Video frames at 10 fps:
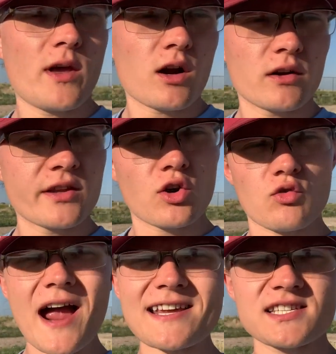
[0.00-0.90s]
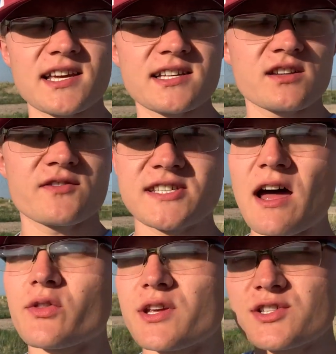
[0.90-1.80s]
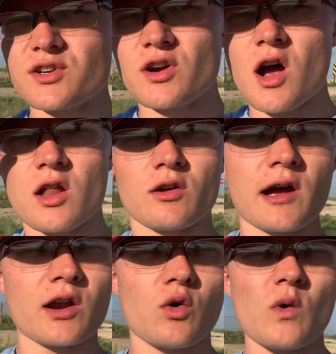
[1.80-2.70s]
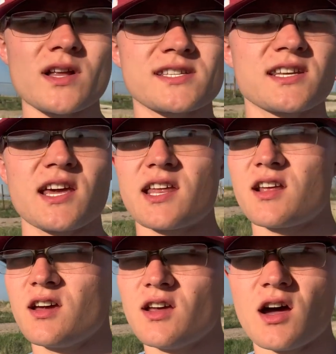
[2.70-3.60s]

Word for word: we are in the grasslands of southeastern Colorado once again.